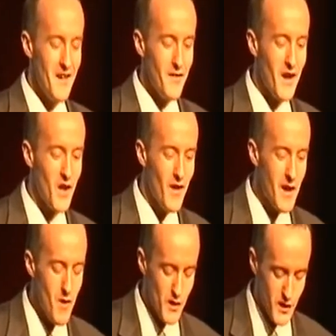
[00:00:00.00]
Thank you
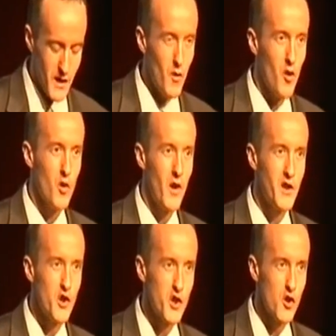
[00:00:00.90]
very much. I'm not
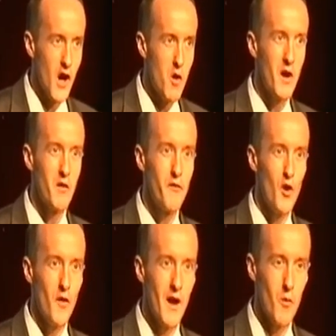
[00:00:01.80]
quite too sure how I can
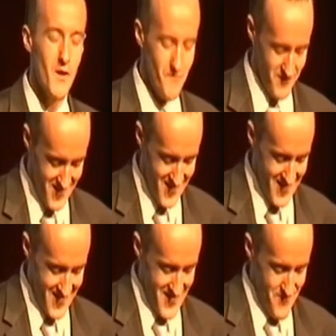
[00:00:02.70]
follow that one.
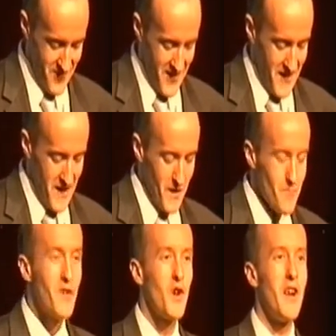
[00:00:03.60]

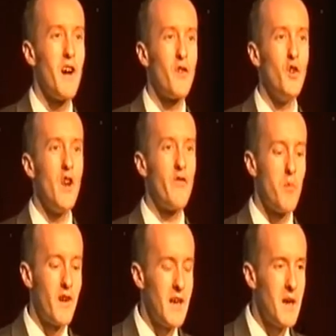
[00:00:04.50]
Good afternoon,
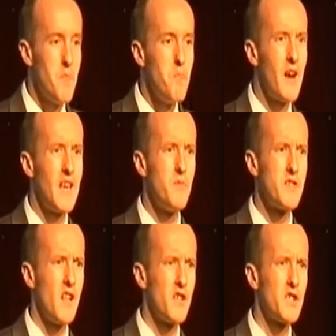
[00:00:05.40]
everybody. My name's
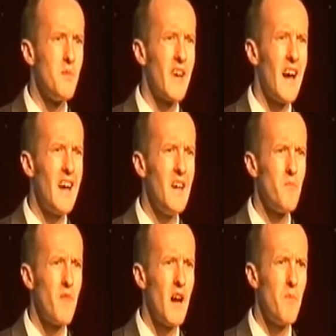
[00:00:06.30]
Alasdair Mackay.
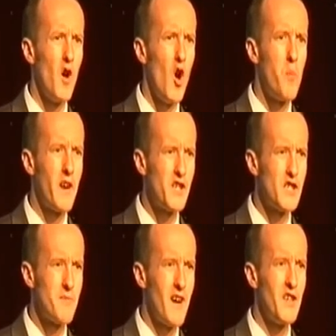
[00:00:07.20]
I'm the
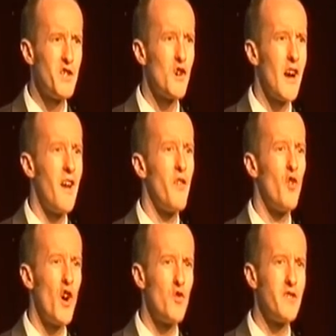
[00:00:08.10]
Operations Manager at the
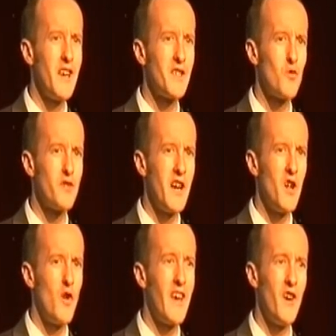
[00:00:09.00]
Royal Terrace
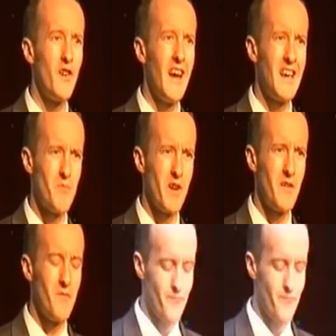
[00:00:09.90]
Hotel here in Edinburgh.